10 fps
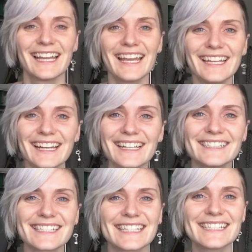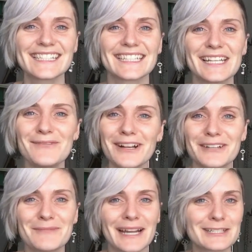Hey guys, it's Sydney.
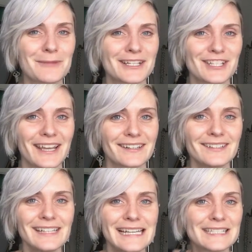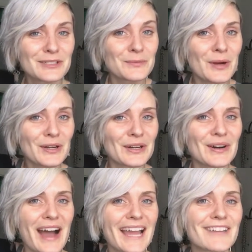Welcome back to my channel.
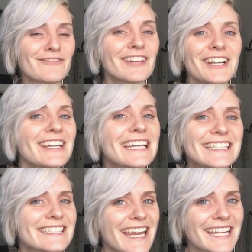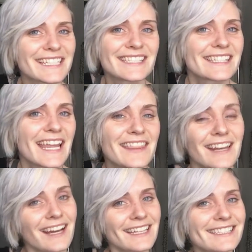Tomorrow I am very excited to say that
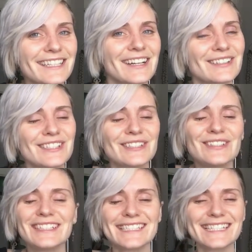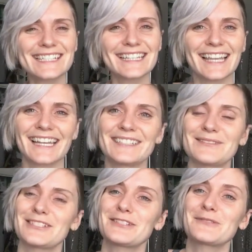I get to go to Disneyland,
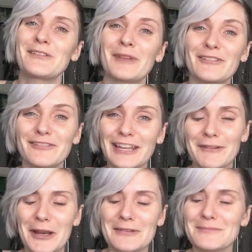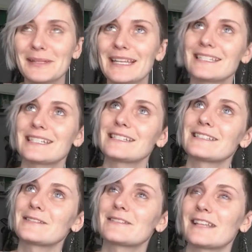which is one of my favorite
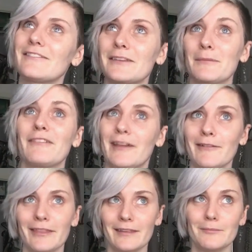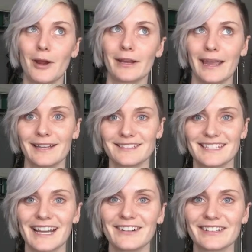places, definitely my favorite theme park hands
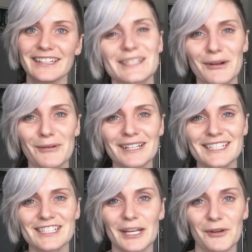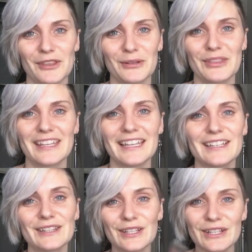down. So I wanted to share with you the
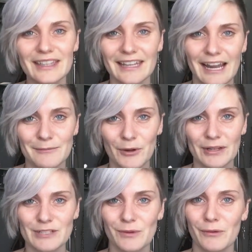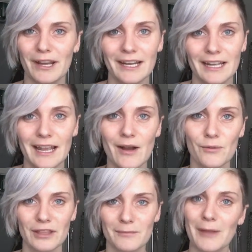look that I'm going to be wearing
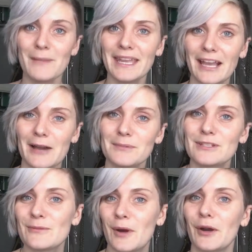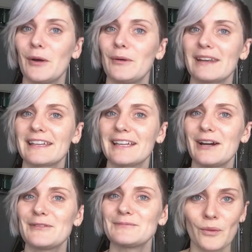with my makeup tomorrow when I
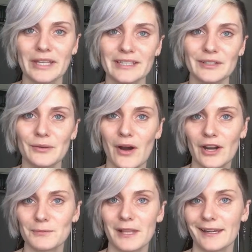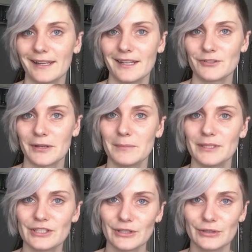go. When you are planning a trip
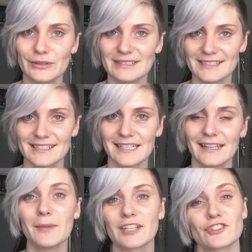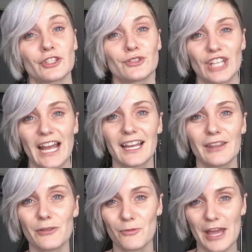to Disneyland, make sure you check
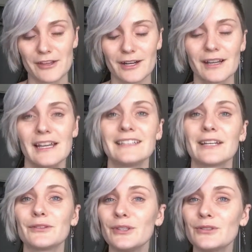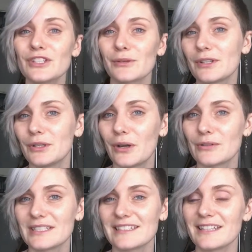the weather. Now usually when you go
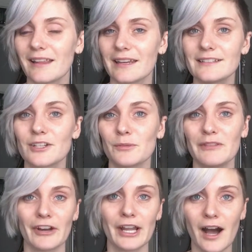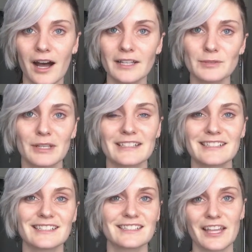to Disneyland it's going to be very hot because
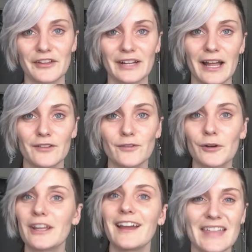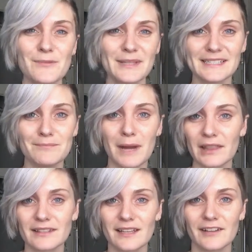it's in Southern California and the busy
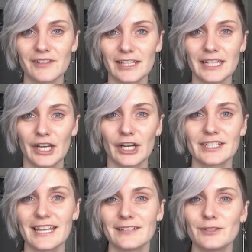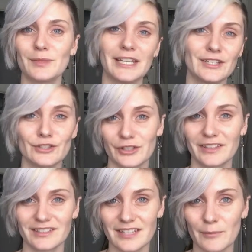months of the year tend to be during
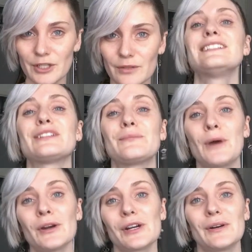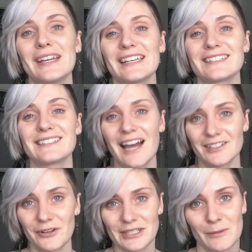the summer. Tomorrow it is not
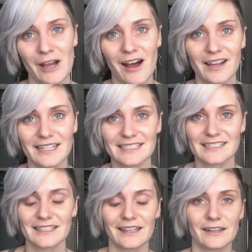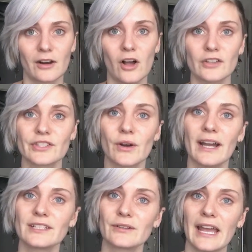going to be hot at Disneyland at all, so
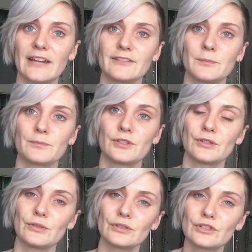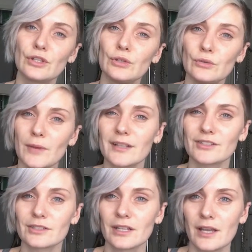I don't have to do too
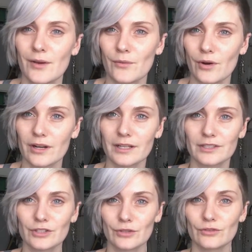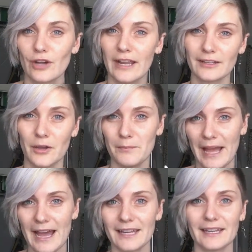much work to try and
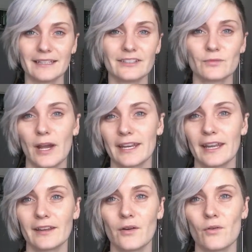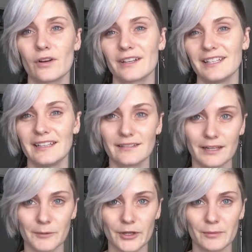combat any sweating or heat that
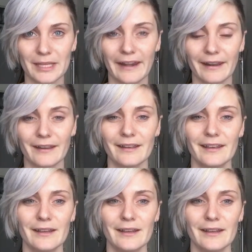I'm going to be getting.